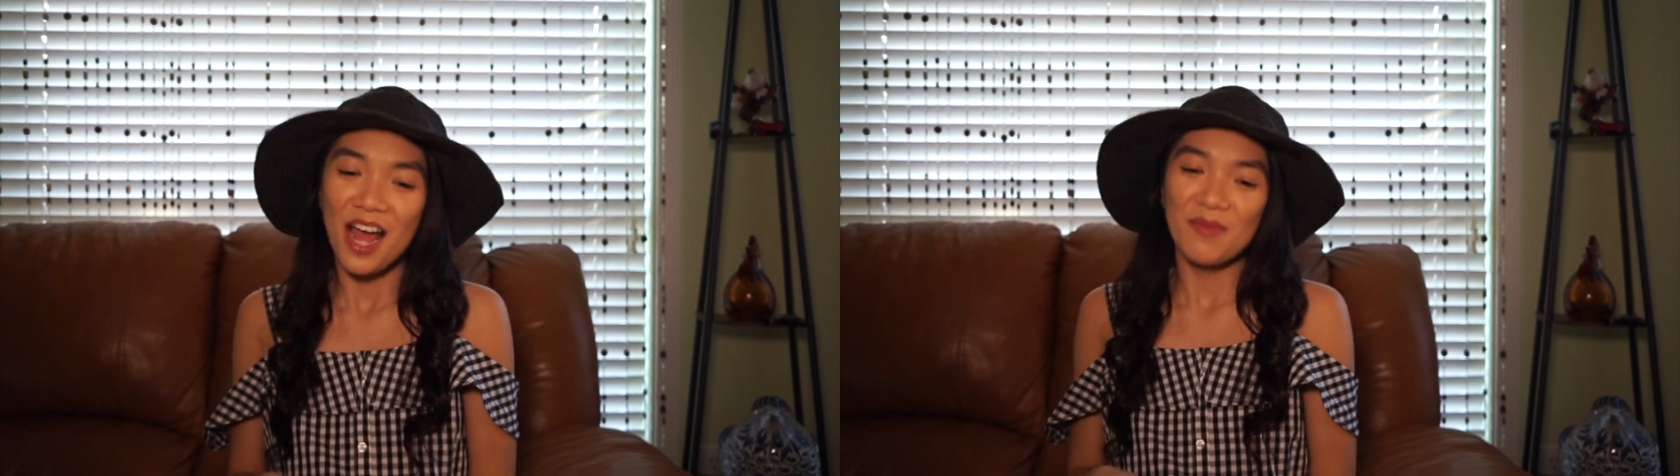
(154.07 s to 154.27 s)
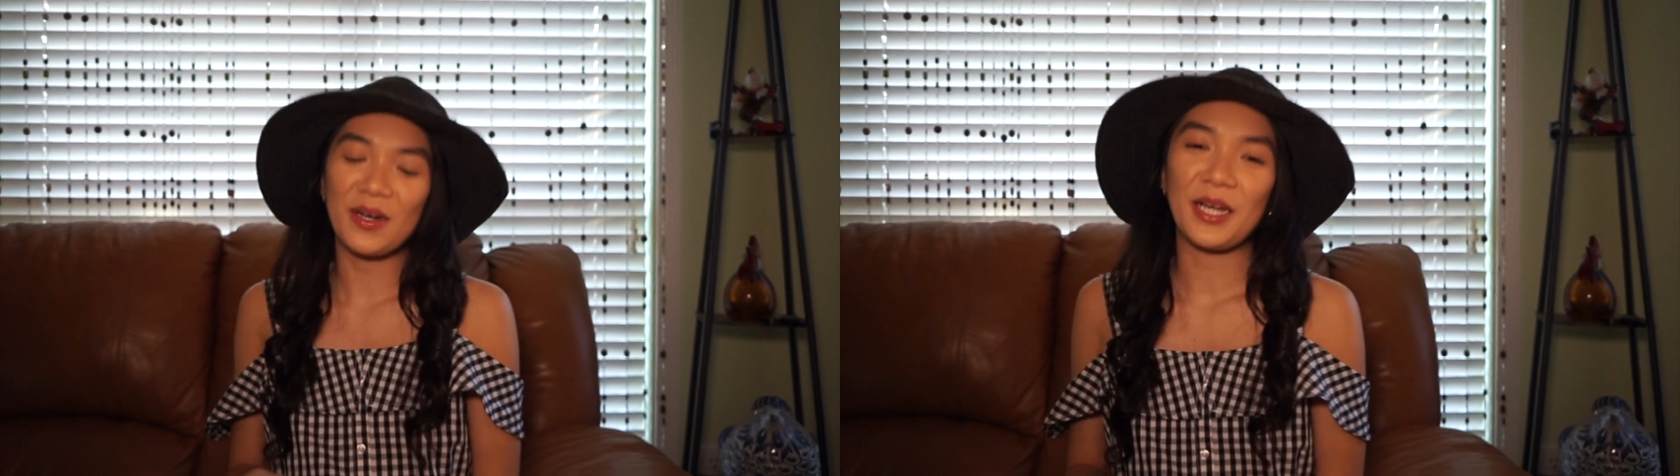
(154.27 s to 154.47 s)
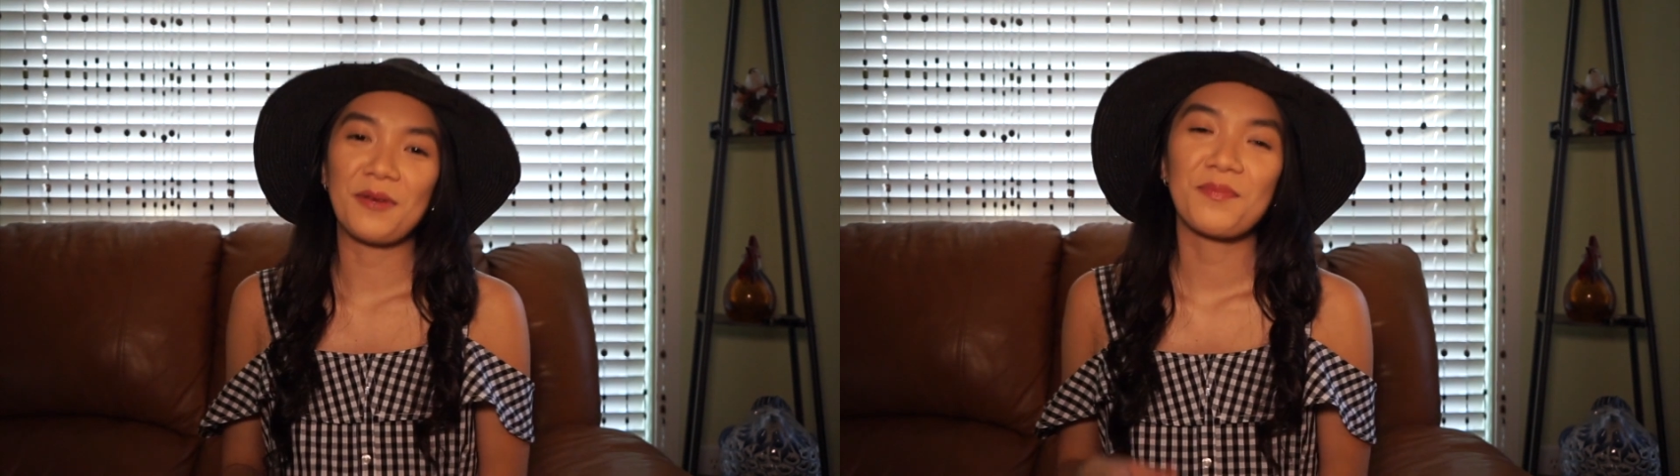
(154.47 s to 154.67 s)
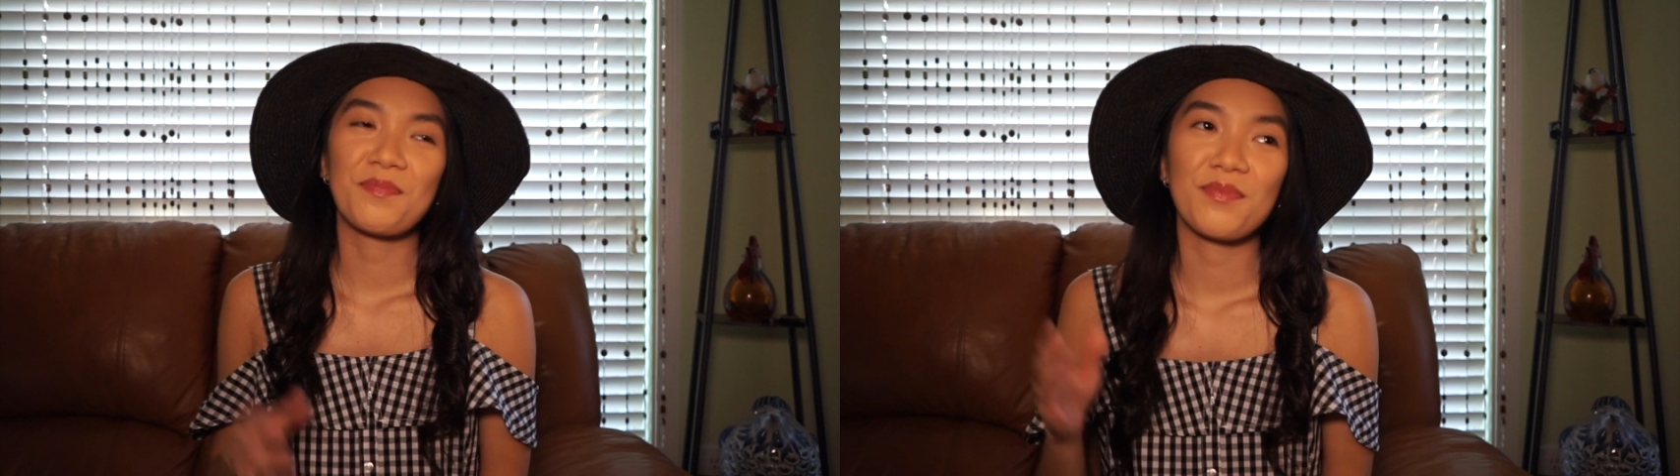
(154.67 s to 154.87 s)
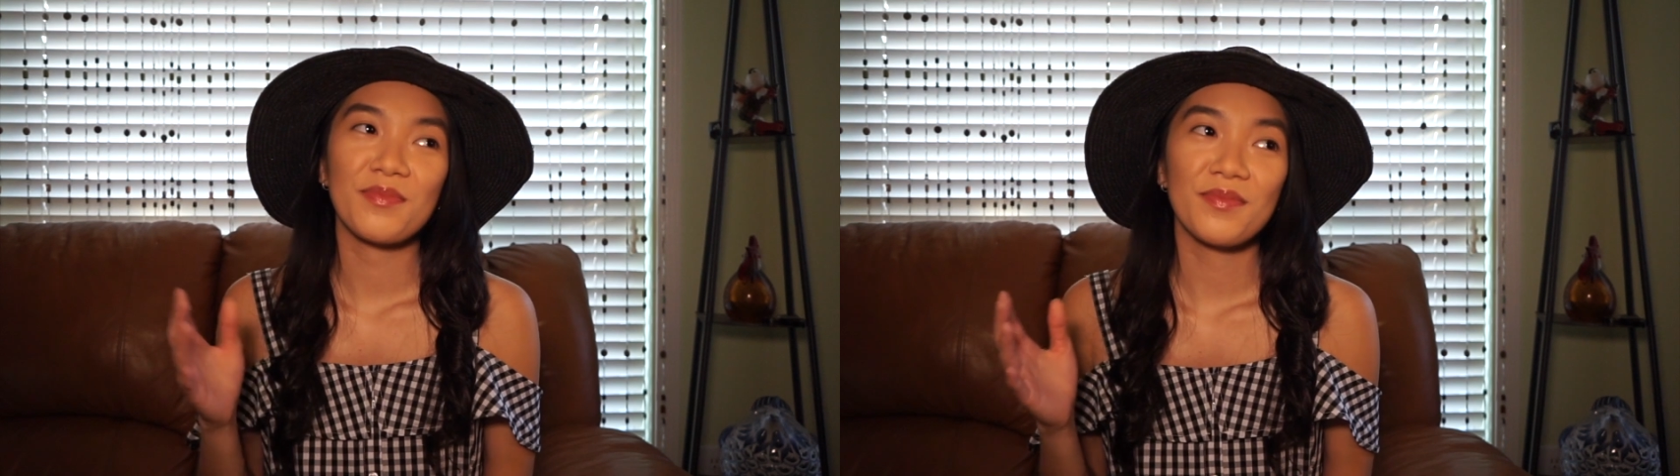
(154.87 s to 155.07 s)
But
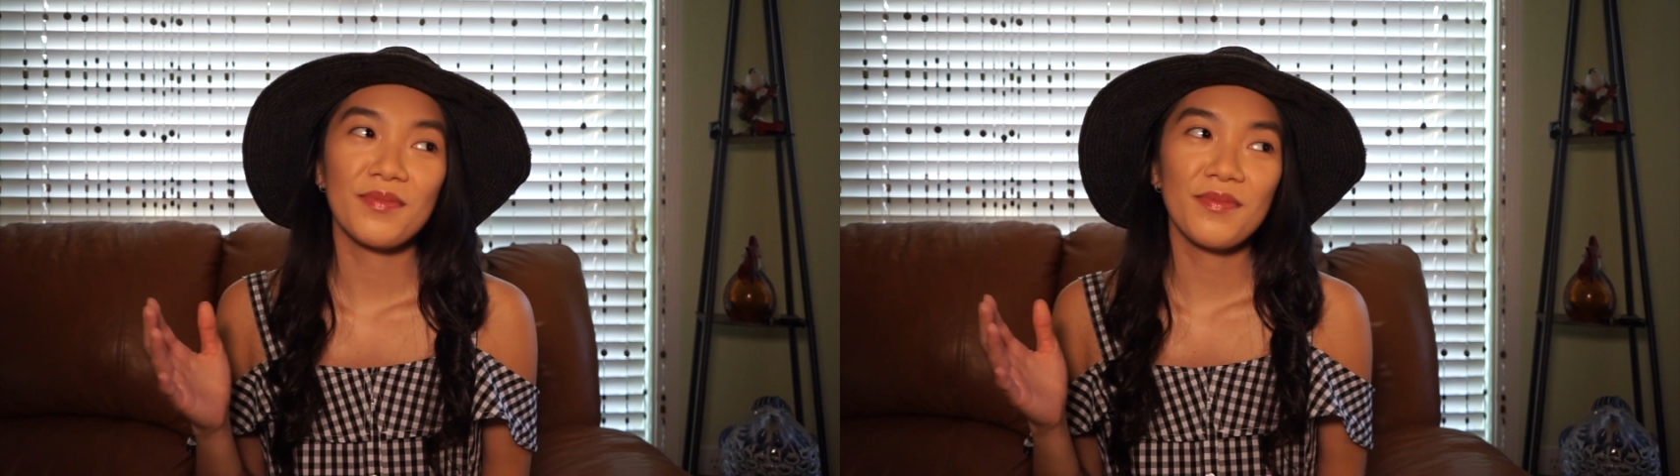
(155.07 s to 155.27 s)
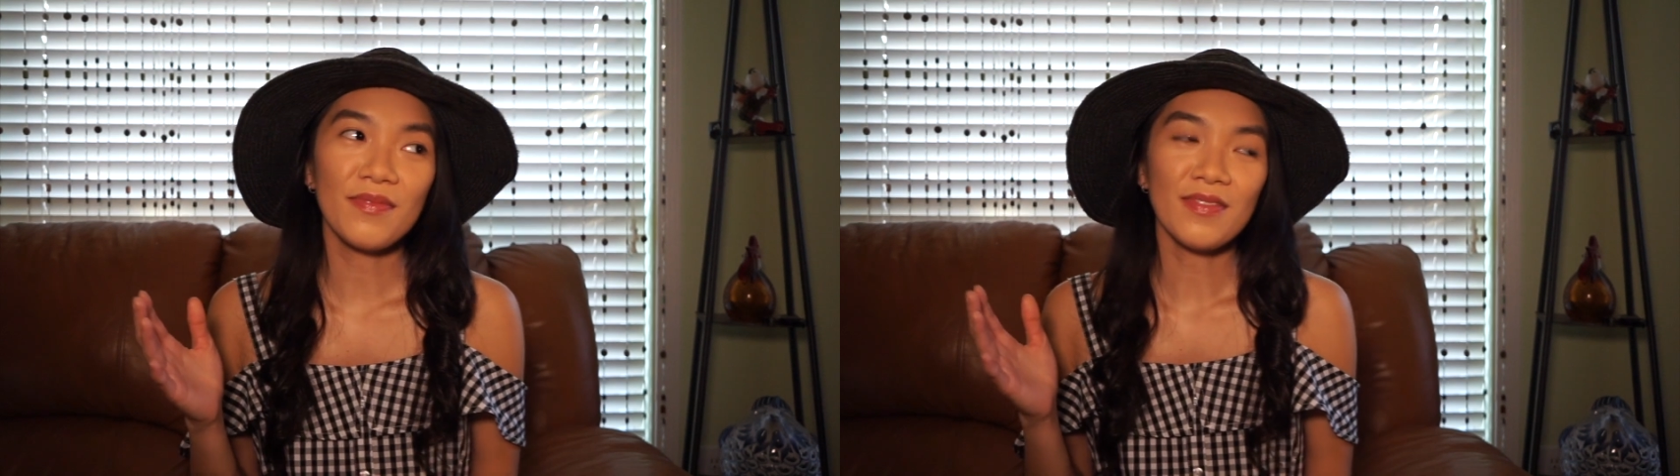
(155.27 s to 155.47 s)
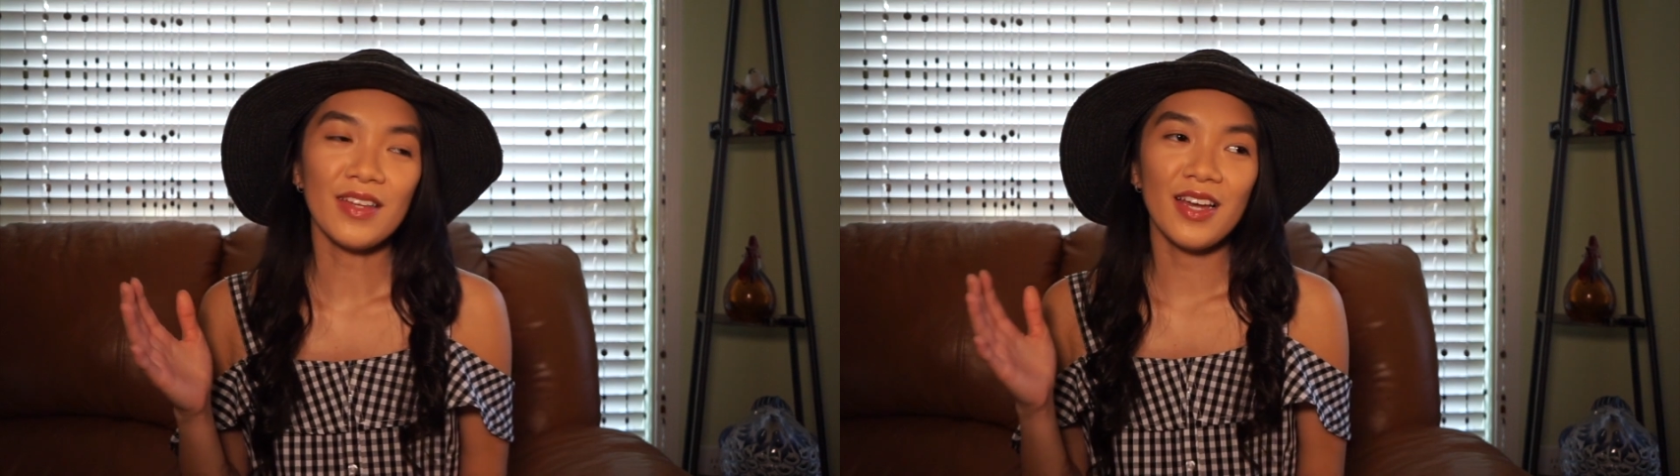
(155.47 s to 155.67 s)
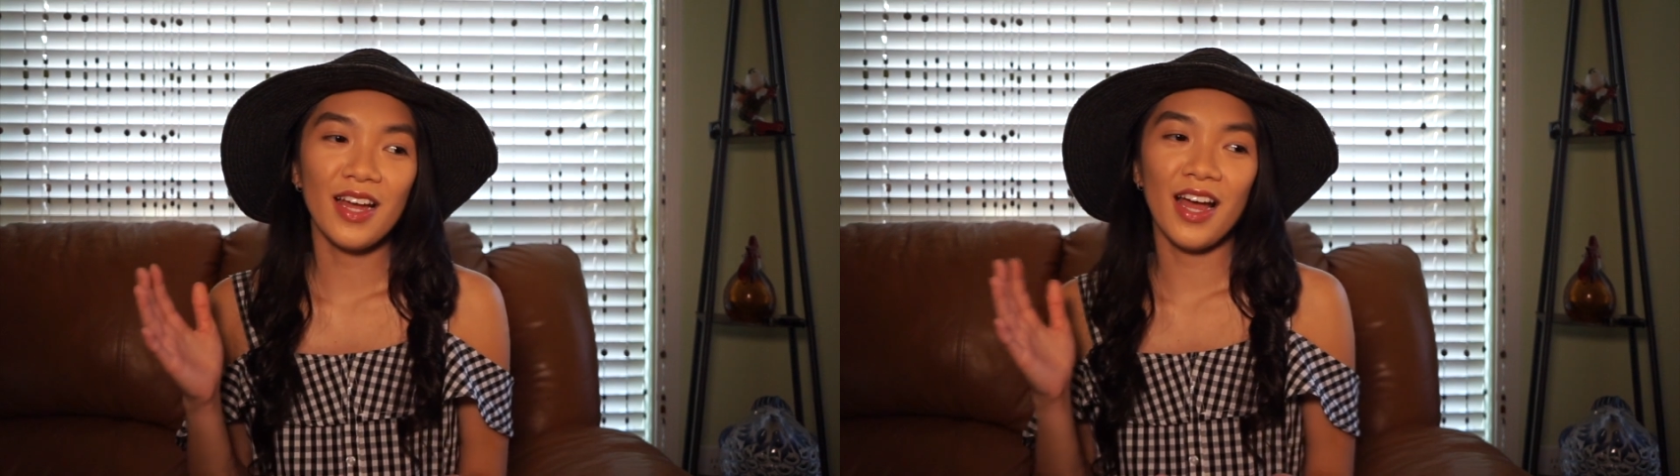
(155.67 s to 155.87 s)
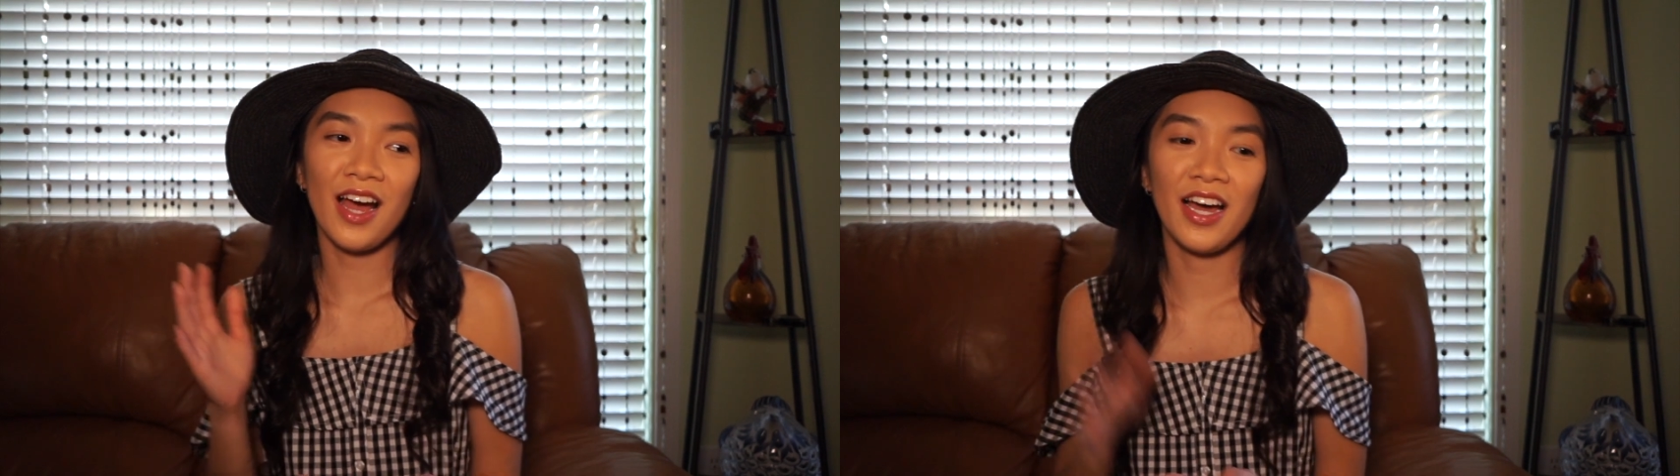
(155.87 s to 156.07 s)

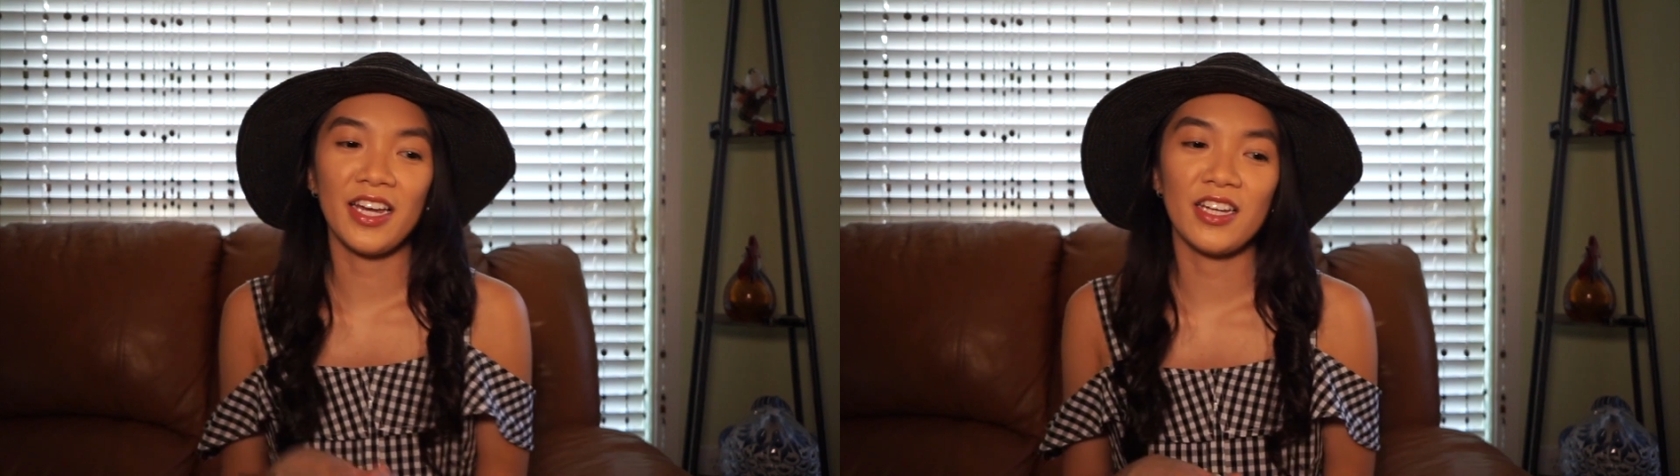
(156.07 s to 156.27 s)
I